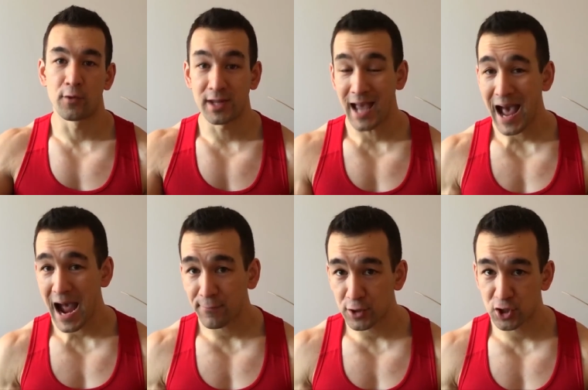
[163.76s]
for the
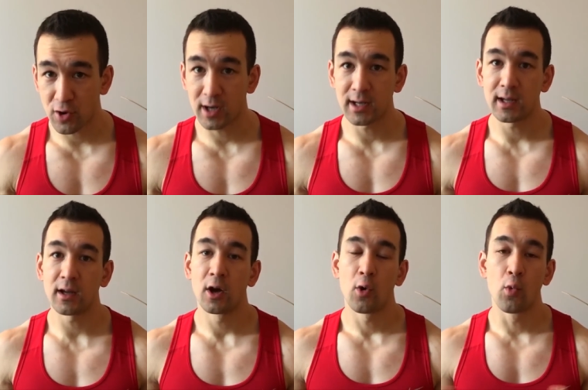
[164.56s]
average
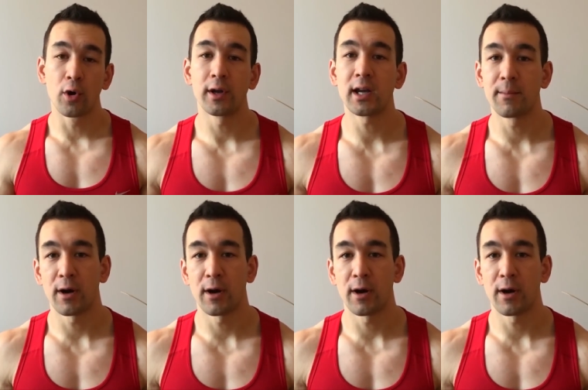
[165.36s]
trainee, worrying